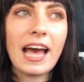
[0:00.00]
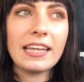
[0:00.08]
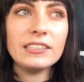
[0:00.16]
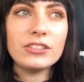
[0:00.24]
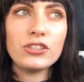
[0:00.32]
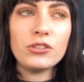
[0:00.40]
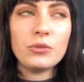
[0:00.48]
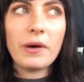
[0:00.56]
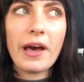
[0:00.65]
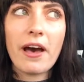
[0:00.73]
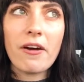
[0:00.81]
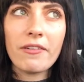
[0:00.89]
I do
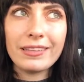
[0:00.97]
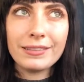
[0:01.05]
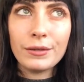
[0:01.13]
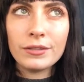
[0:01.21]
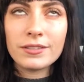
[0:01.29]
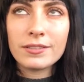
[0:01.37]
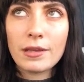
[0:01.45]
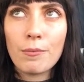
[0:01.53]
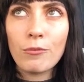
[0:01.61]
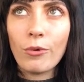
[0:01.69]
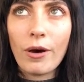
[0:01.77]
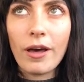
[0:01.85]
have at least
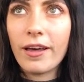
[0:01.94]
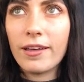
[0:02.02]
somewhat